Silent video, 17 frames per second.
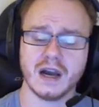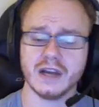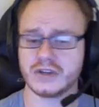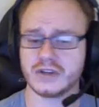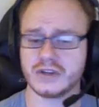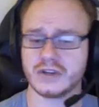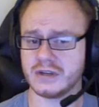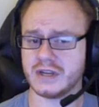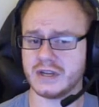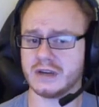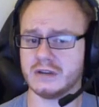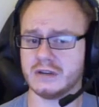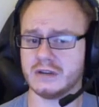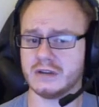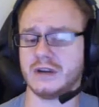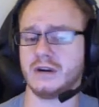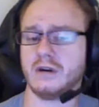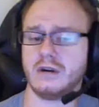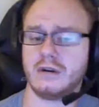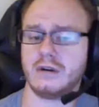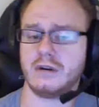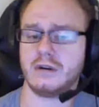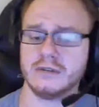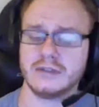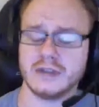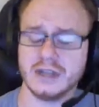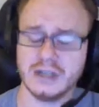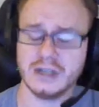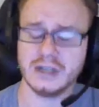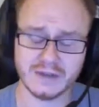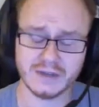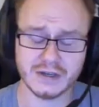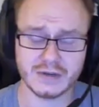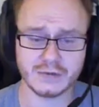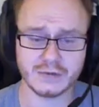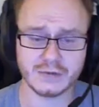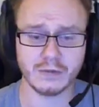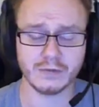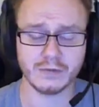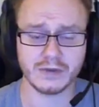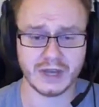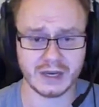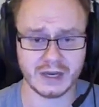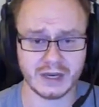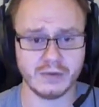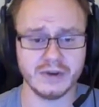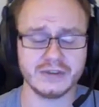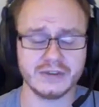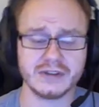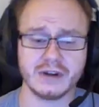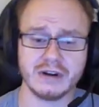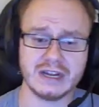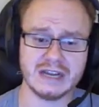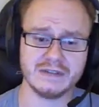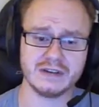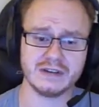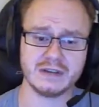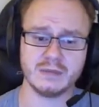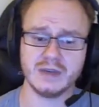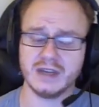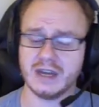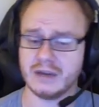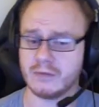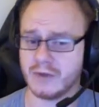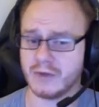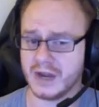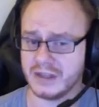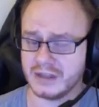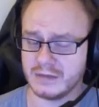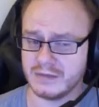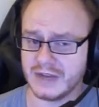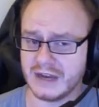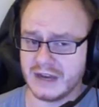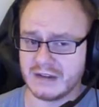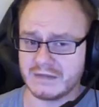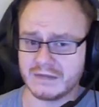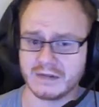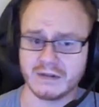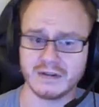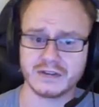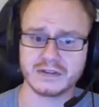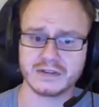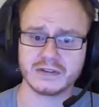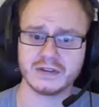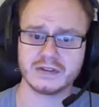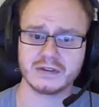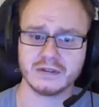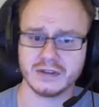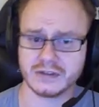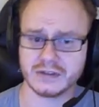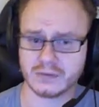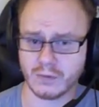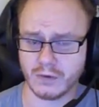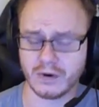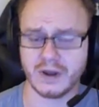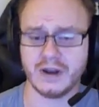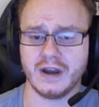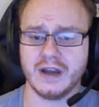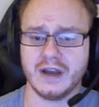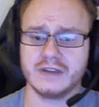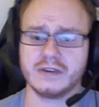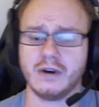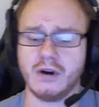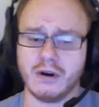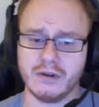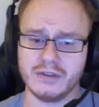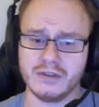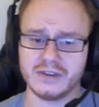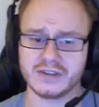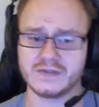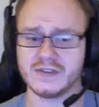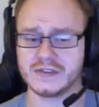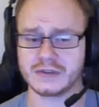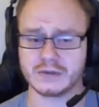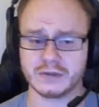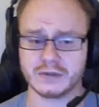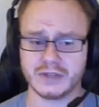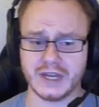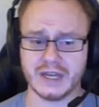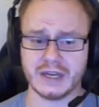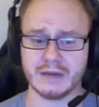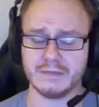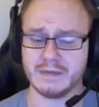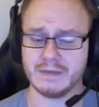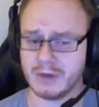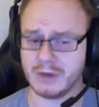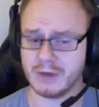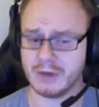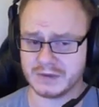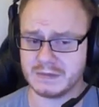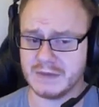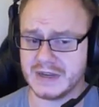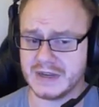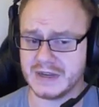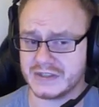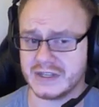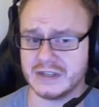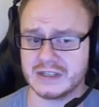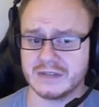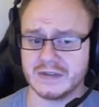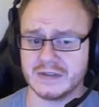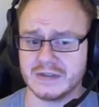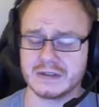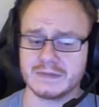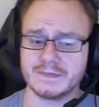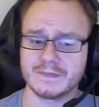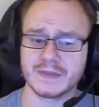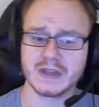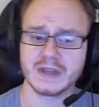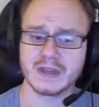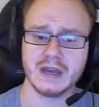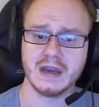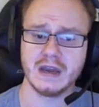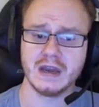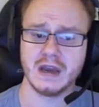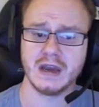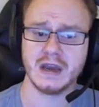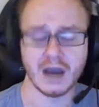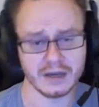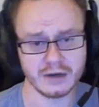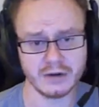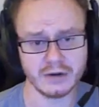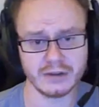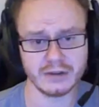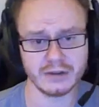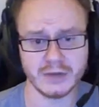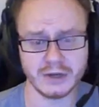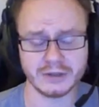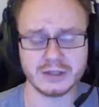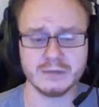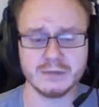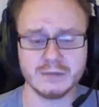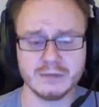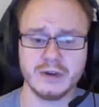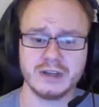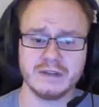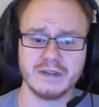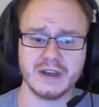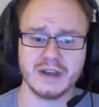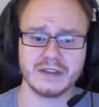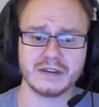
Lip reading: I should take a look at all those individual data points that are given to me and write them down first. So let's organize all this physical data and help me make sense of it. I know the melting point of